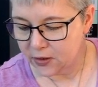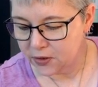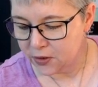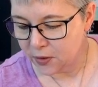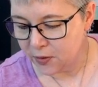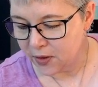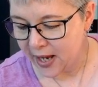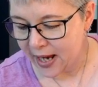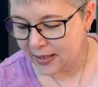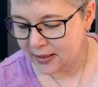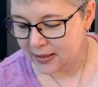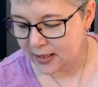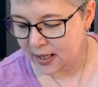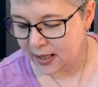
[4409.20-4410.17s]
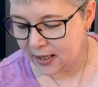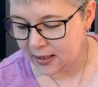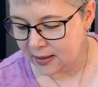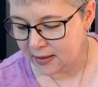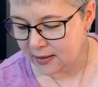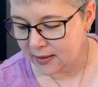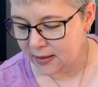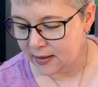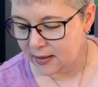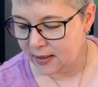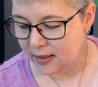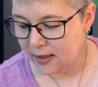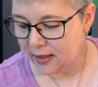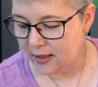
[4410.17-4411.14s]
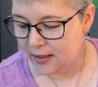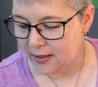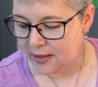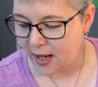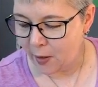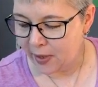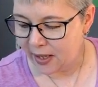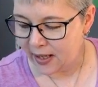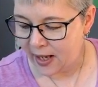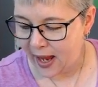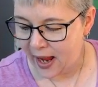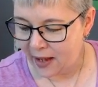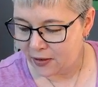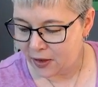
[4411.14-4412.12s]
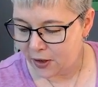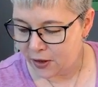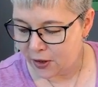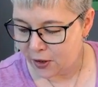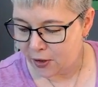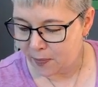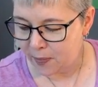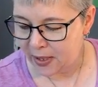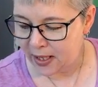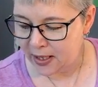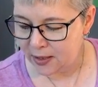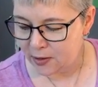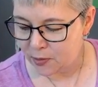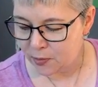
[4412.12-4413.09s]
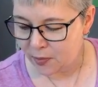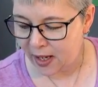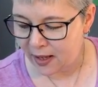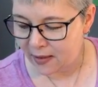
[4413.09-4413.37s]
So that's done. Now we can add the third piece right